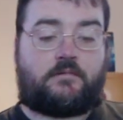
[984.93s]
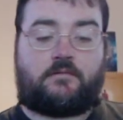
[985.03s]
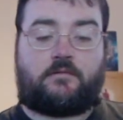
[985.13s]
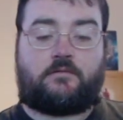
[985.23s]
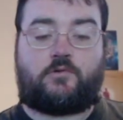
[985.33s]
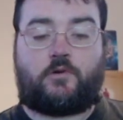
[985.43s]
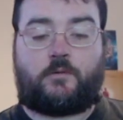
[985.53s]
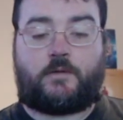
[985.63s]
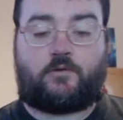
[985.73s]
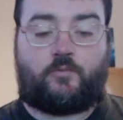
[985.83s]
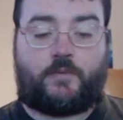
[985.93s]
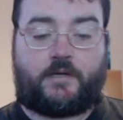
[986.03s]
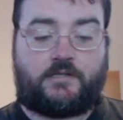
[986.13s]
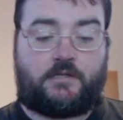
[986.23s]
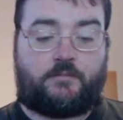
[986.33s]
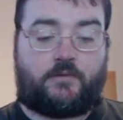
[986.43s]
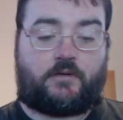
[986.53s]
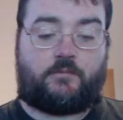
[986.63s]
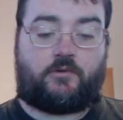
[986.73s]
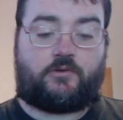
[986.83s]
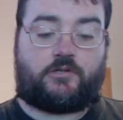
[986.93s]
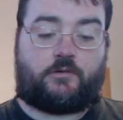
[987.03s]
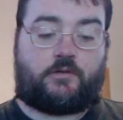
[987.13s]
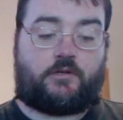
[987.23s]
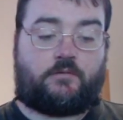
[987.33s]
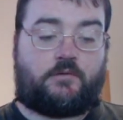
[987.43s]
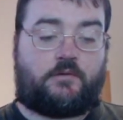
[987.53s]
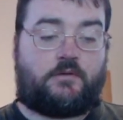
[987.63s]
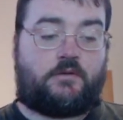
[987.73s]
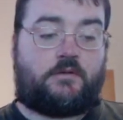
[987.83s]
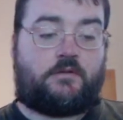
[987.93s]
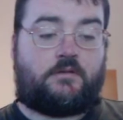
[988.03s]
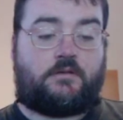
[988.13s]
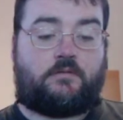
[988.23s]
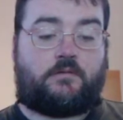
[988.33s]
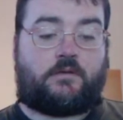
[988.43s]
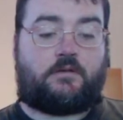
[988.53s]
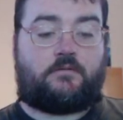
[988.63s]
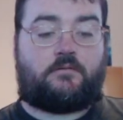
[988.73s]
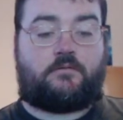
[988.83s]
I'm talking about cool pictures in the book. I'm not showing you. There we go.